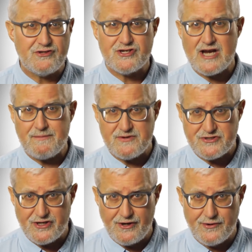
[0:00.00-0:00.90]
shopping
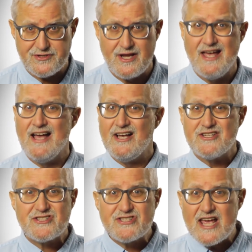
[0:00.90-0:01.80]
centers,
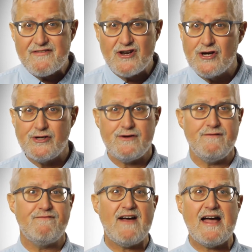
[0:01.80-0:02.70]

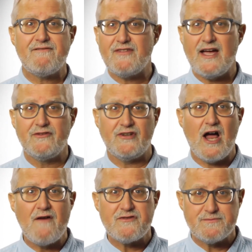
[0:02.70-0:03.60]
705,000
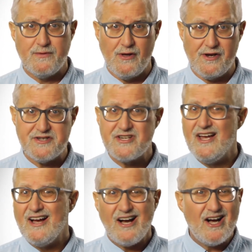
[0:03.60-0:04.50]
office buildings,
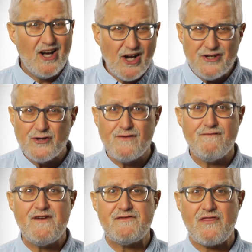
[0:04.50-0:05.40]

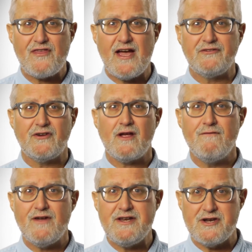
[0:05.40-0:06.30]
150,000
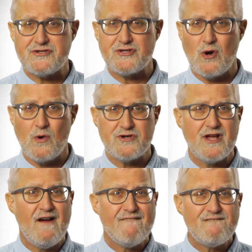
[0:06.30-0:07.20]
convenience stores,
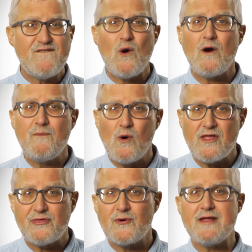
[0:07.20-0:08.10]

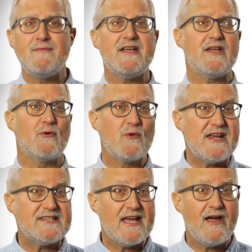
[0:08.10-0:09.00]
4.3 million
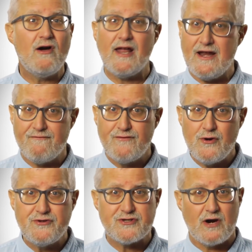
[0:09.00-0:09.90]
retail and
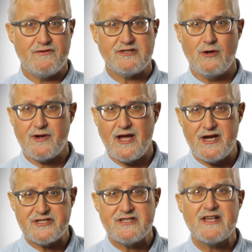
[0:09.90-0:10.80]
food service
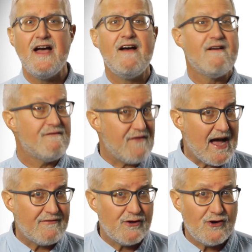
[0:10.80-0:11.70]
locations,
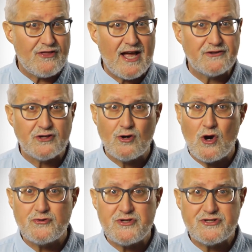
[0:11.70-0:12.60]
500,000
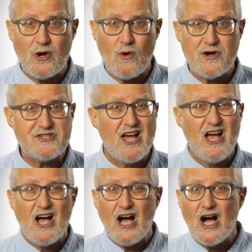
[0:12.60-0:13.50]
grocery stores,
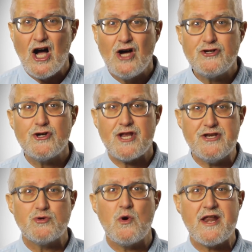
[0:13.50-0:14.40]

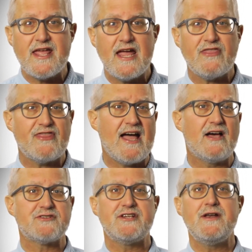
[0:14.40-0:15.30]

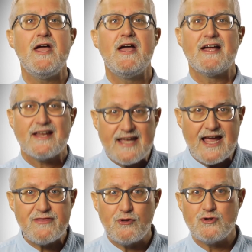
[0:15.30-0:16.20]
128,000
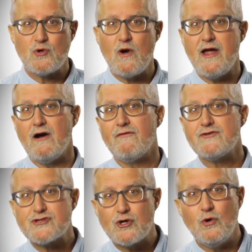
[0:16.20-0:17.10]

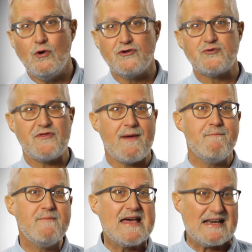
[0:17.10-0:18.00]
K-12 schools with a
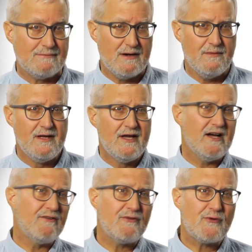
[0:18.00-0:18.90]
minimum
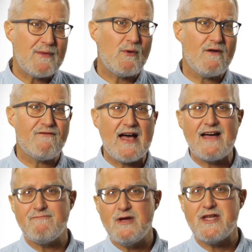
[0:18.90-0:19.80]
of
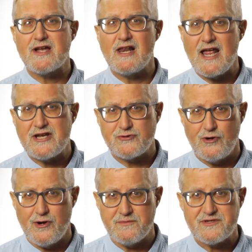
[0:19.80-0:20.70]
3.5 million
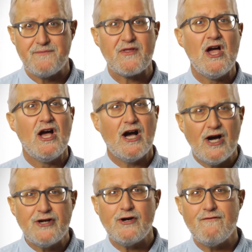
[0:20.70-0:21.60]
classrooms,
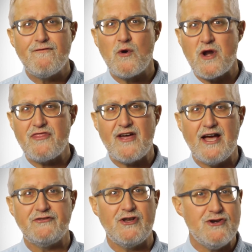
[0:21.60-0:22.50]

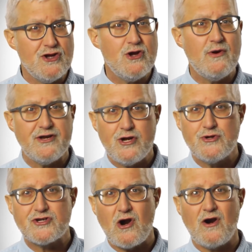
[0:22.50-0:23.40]
140,000 new and
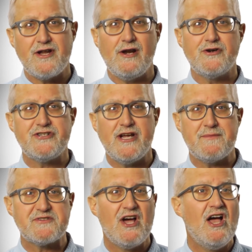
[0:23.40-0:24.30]
used car
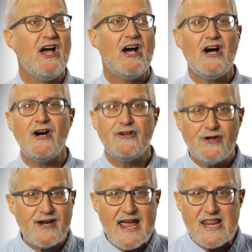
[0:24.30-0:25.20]
dealerships,
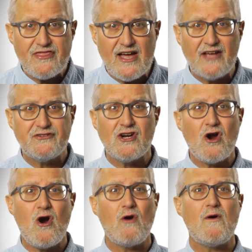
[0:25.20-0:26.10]
180,000
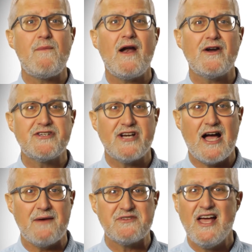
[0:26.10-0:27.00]
car repair
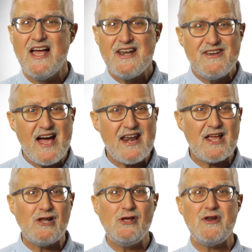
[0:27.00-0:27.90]
shops, not
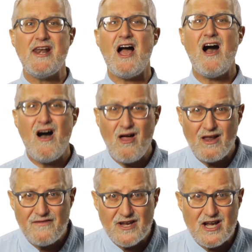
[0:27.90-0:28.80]
including all
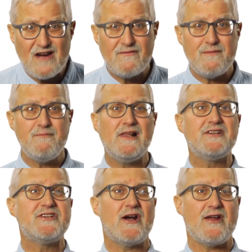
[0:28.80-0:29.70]
of the government
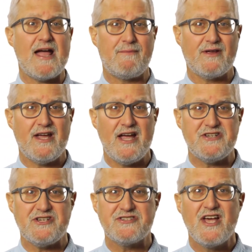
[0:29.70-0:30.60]
military
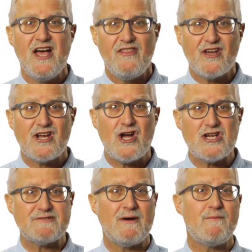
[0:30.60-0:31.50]
applications. The
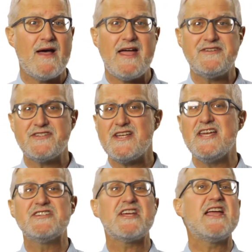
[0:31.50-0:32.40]
customer base
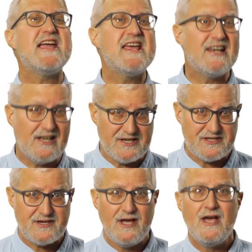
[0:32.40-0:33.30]
is
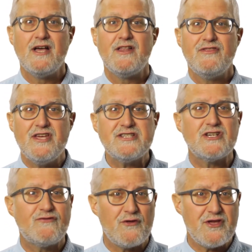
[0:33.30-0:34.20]
endless. This
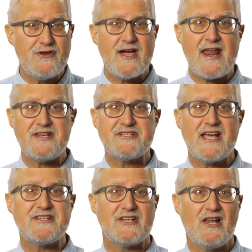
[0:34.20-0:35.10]
is for the United
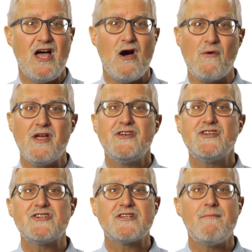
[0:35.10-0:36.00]
States alone.
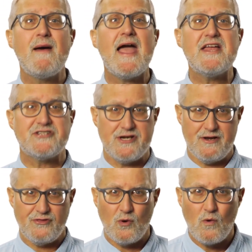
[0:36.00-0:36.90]
Just imagine
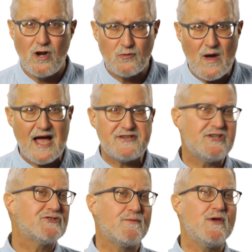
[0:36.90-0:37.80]
the worldwide
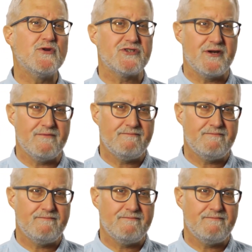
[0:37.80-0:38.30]
distribution.